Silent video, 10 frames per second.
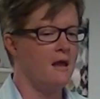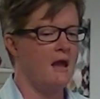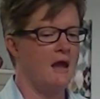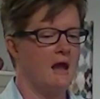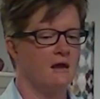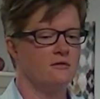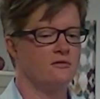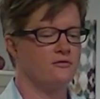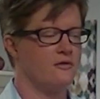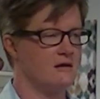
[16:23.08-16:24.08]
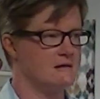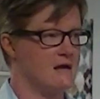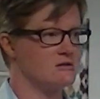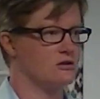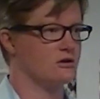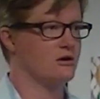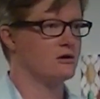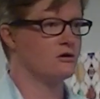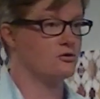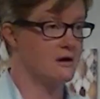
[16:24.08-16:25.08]
and the front desk
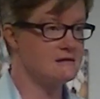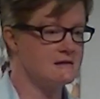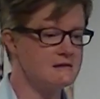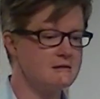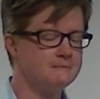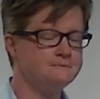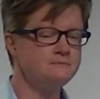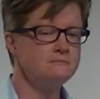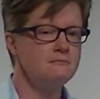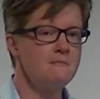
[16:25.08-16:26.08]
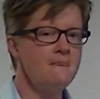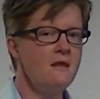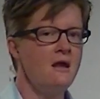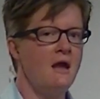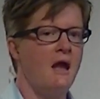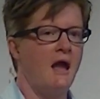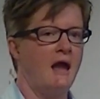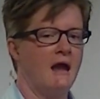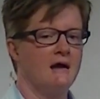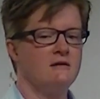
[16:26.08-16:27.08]
clerk greets us
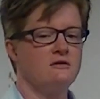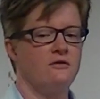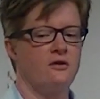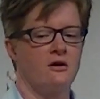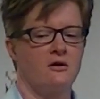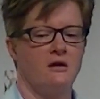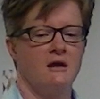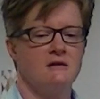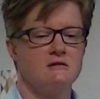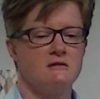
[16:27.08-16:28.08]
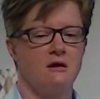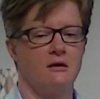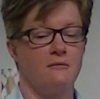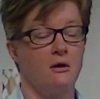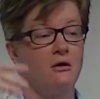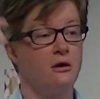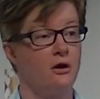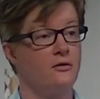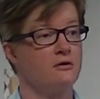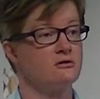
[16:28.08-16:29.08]
and there is, a, you
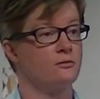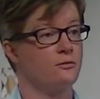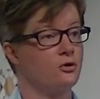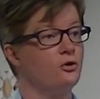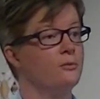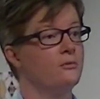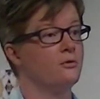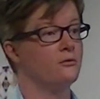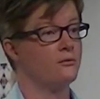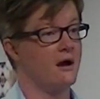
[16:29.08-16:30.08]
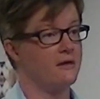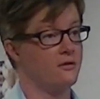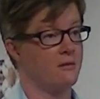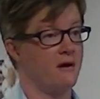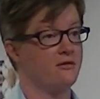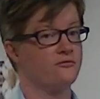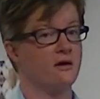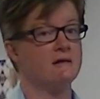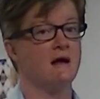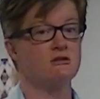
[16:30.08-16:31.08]
know, there's a room right there by the
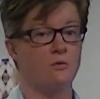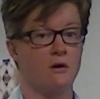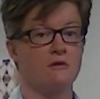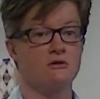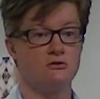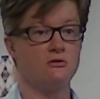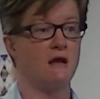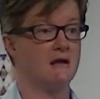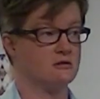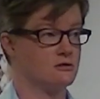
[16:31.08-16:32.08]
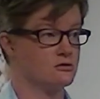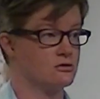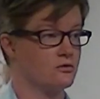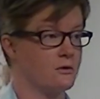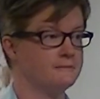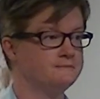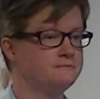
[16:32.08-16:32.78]
front desk where the suitcases are stored.